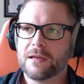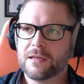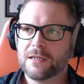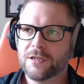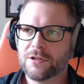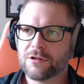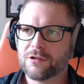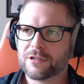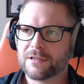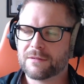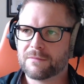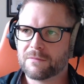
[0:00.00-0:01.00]
you
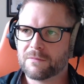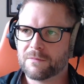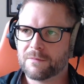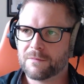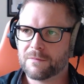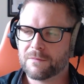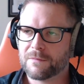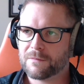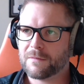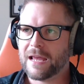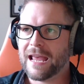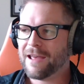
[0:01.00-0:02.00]
could
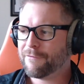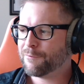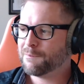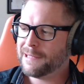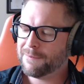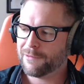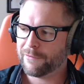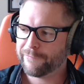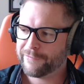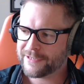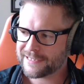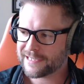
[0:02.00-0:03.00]
have people
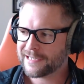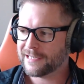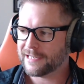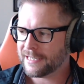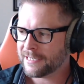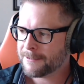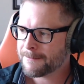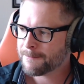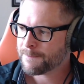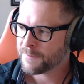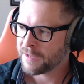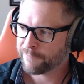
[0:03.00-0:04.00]
physically
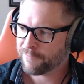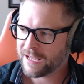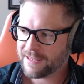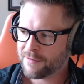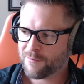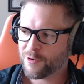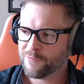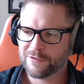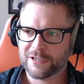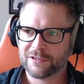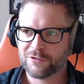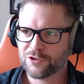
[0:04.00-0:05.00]
fly them
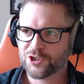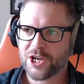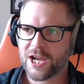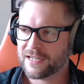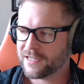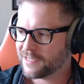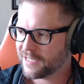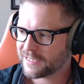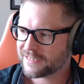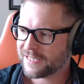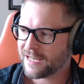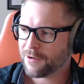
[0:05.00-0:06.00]
over to China, like
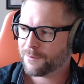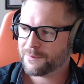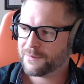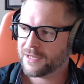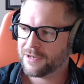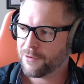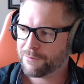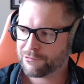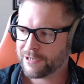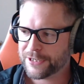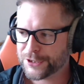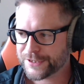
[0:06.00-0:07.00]
set up an
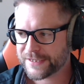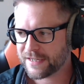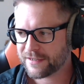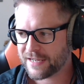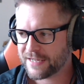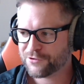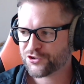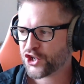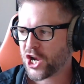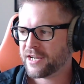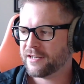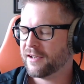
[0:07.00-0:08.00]
operations center in
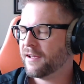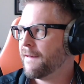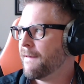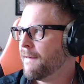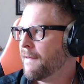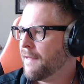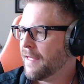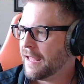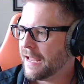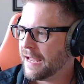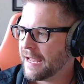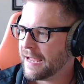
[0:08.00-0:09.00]
China,
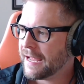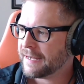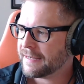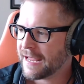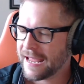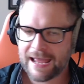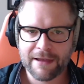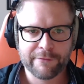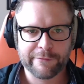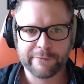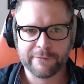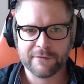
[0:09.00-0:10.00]
and
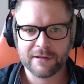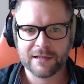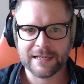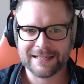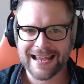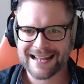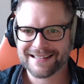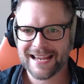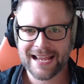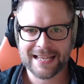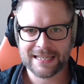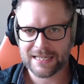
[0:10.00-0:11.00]
have it
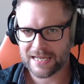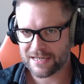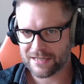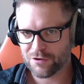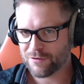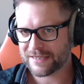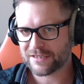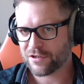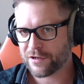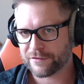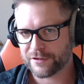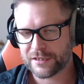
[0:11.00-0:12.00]
attack US
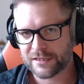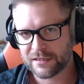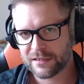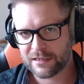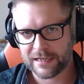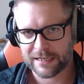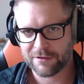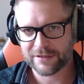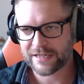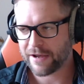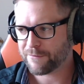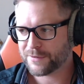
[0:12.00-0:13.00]
servers, like US
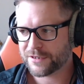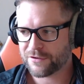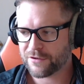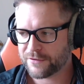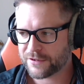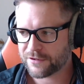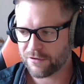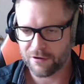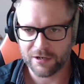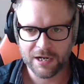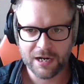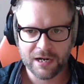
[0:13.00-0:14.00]
government servers
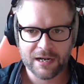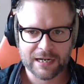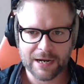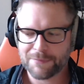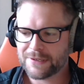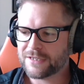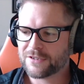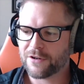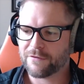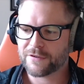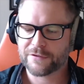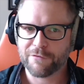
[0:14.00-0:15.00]
or company
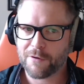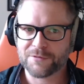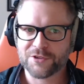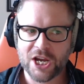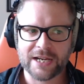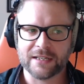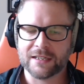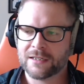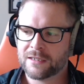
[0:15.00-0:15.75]
servers from China,